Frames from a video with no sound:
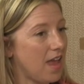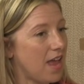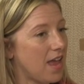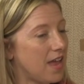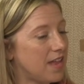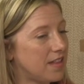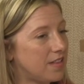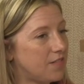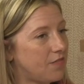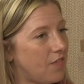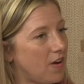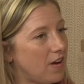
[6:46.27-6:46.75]

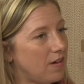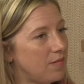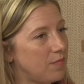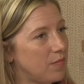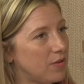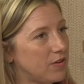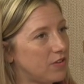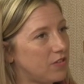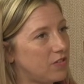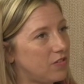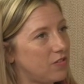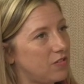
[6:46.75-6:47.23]
it's very
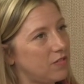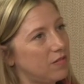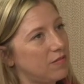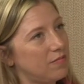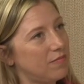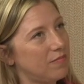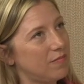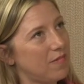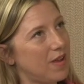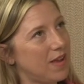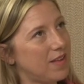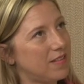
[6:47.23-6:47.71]
much,
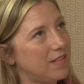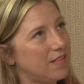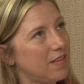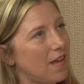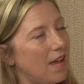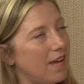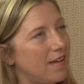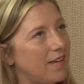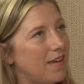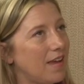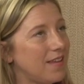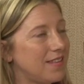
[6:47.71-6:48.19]
it's,
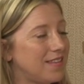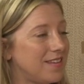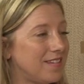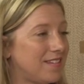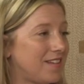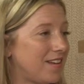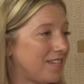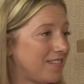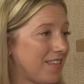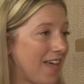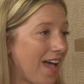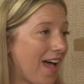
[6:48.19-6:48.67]
I guess it's
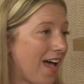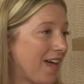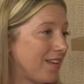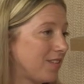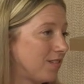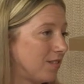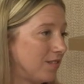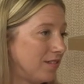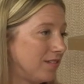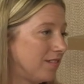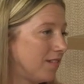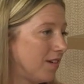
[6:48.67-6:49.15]
just that
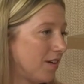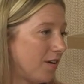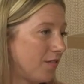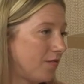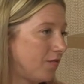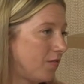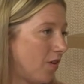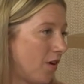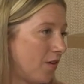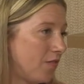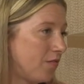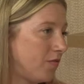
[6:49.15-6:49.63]
hassle of,
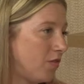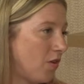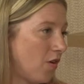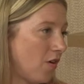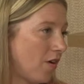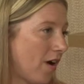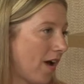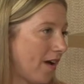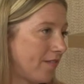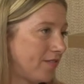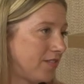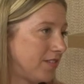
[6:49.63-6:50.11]
of
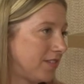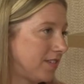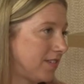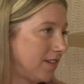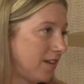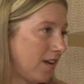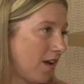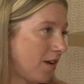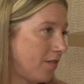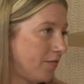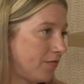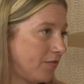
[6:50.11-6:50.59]
not having to
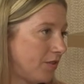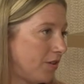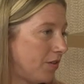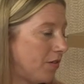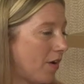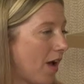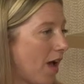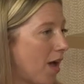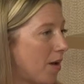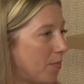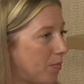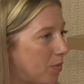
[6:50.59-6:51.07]
go through
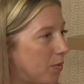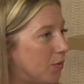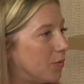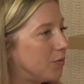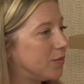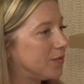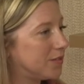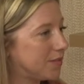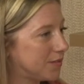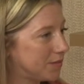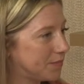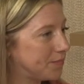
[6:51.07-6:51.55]

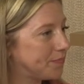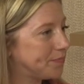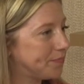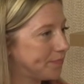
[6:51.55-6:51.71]
airports.